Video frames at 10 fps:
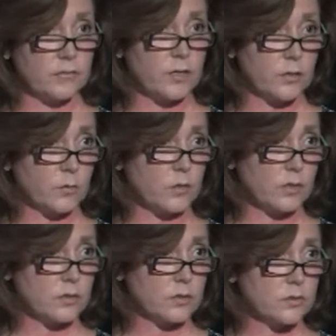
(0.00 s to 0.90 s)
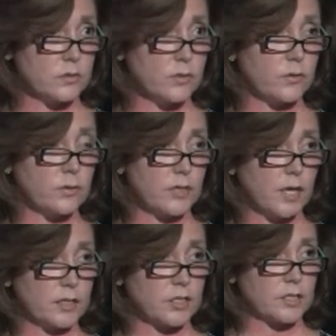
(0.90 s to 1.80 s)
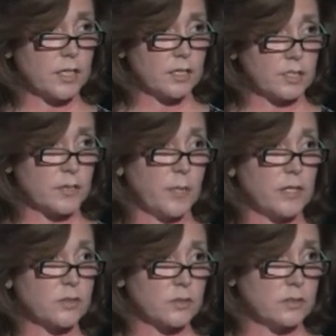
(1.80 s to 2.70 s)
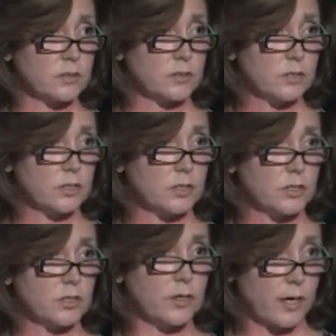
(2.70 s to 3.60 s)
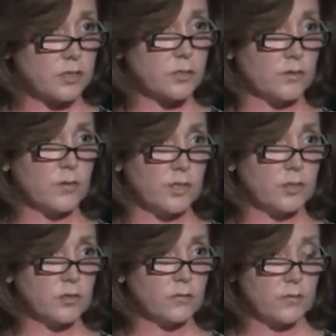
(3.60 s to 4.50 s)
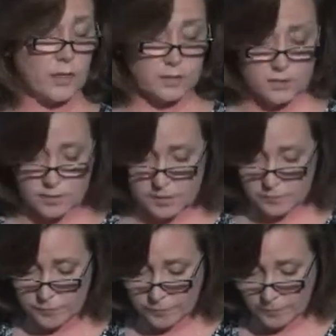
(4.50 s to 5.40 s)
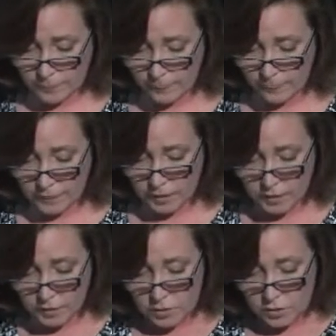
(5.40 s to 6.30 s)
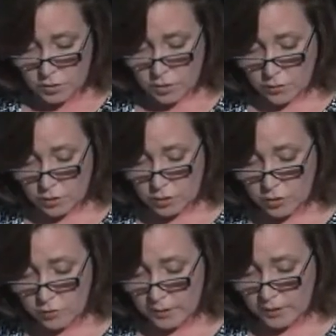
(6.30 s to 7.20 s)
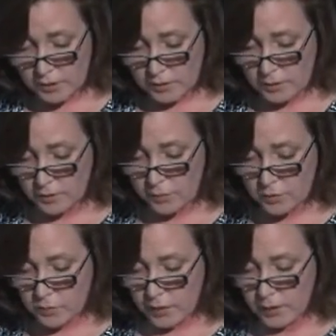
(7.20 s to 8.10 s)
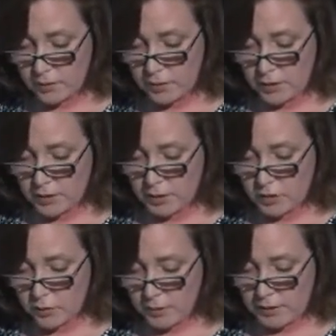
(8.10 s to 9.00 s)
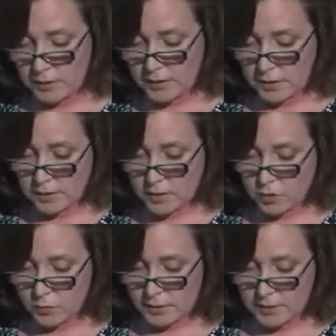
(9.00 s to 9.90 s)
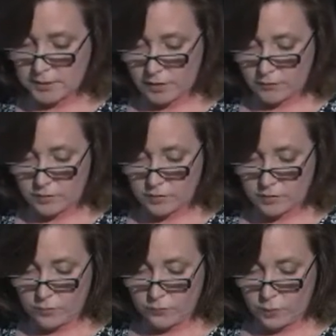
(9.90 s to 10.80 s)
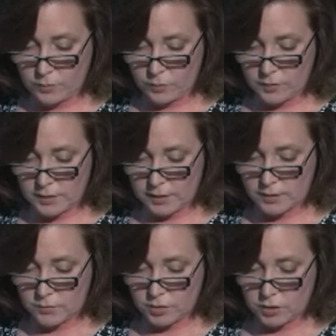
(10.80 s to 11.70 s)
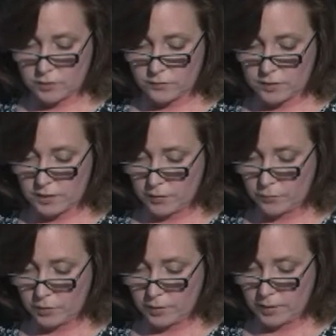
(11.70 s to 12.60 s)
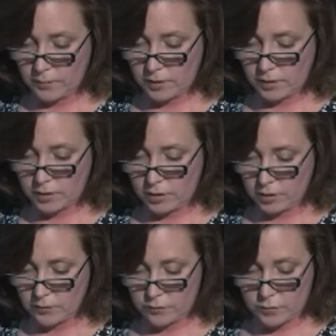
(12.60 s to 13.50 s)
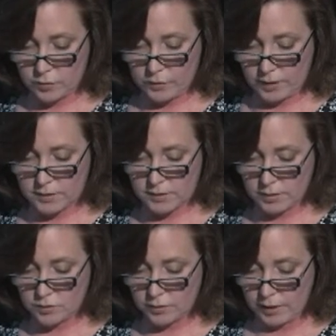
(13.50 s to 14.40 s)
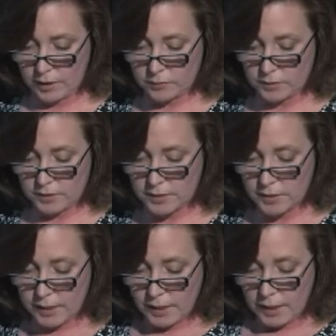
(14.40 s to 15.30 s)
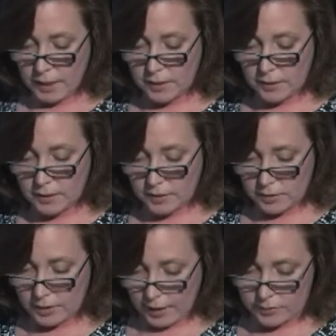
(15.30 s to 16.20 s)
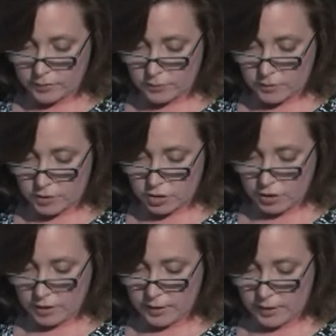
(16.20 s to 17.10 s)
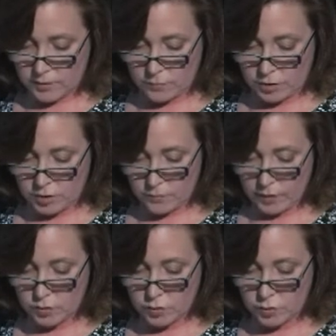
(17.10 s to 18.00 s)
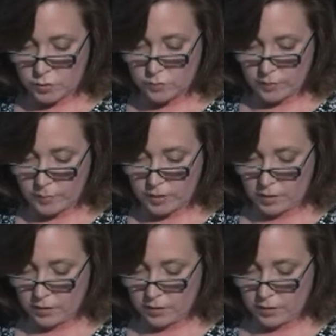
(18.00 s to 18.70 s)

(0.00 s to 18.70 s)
of their work. So they're not, she's not just a patron, they're actually very good friends. So her two greatest exhibits were held in nineteen twenty-six and twenty-seven. The former was an exhibition of contemporary American art from the Grand Central Galleries, and the latter was a shared exhibition by two women